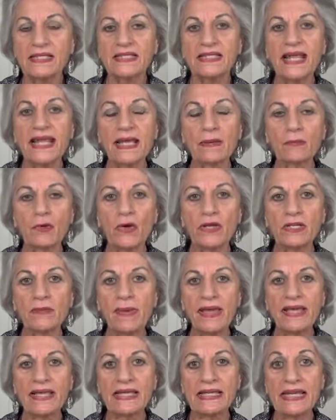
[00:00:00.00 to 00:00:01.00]
Today I'm going
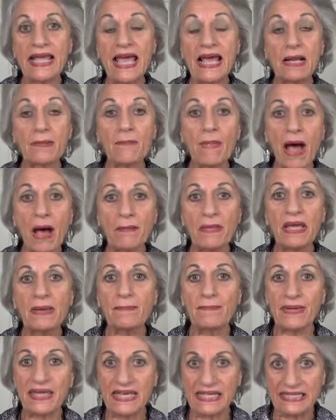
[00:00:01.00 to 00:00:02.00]
to make an
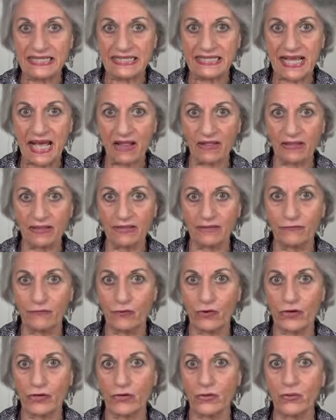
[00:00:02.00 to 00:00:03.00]
edamame bean salad
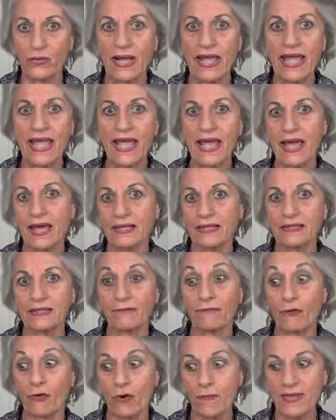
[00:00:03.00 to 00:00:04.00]
for you and
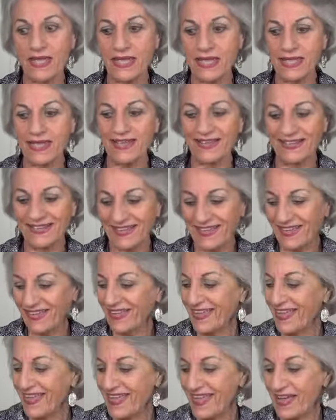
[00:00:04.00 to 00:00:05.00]
for me,
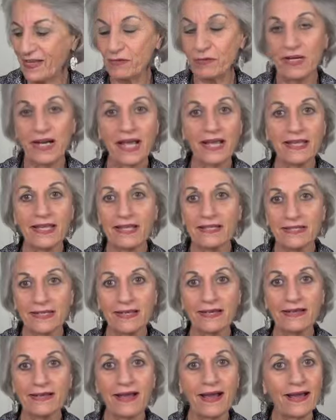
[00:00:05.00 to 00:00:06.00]
and when I get
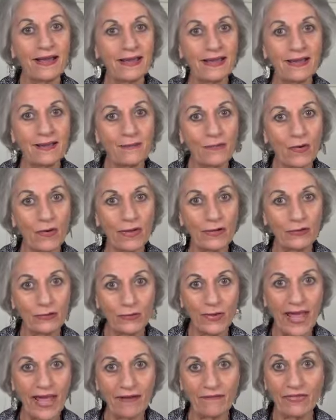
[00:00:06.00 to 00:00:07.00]
done I am going
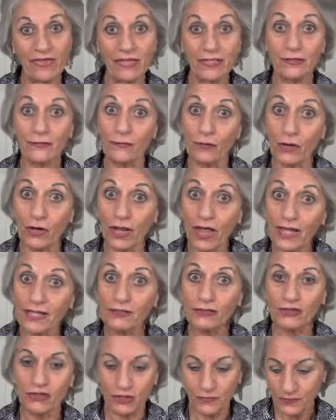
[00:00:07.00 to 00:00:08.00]
to have this for
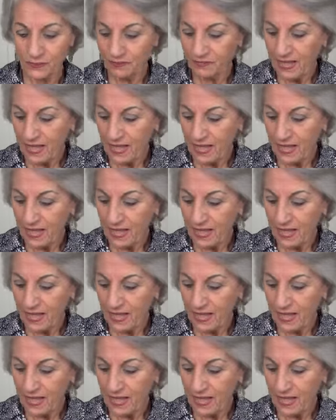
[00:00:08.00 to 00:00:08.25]
lunch.